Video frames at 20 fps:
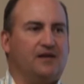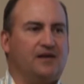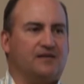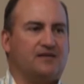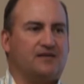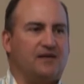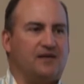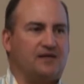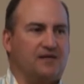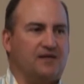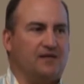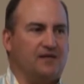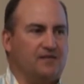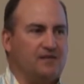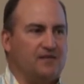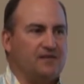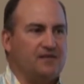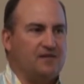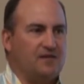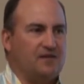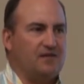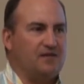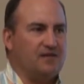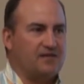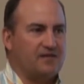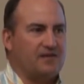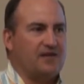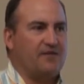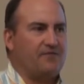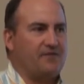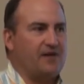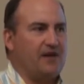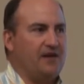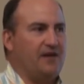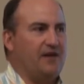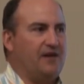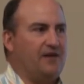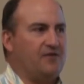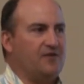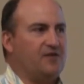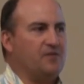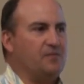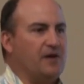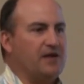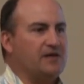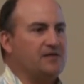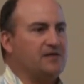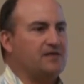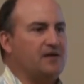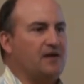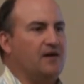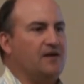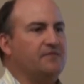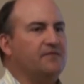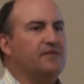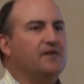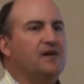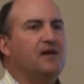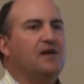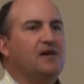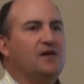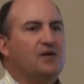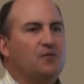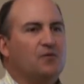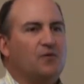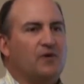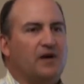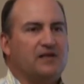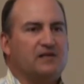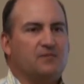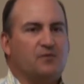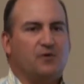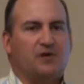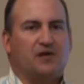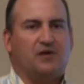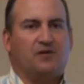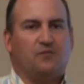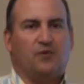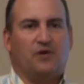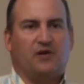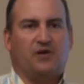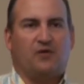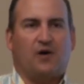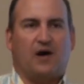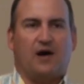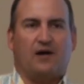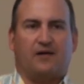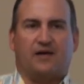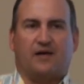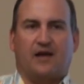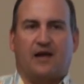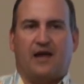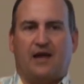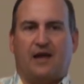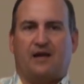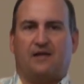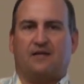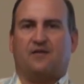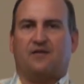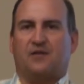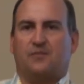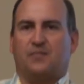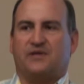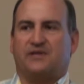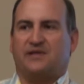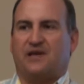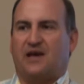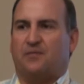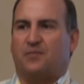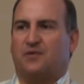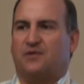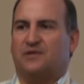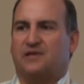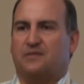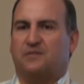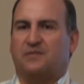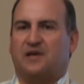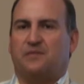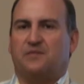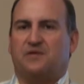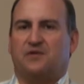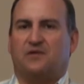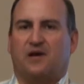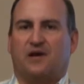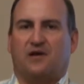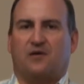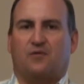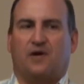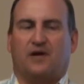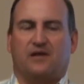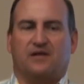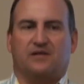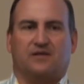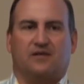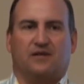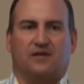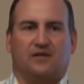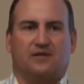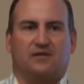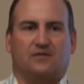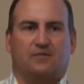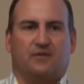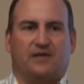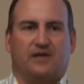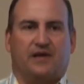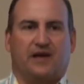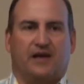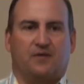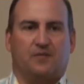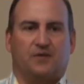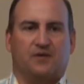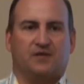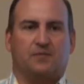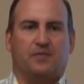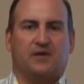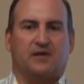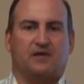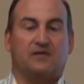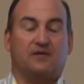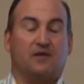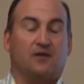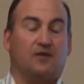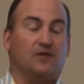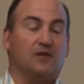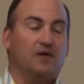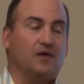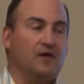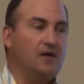at selecting the stuff they need or the best stuff. Whereas when you go out and hand clip a sample, sometimes you're not quite as good as what the animals pick. So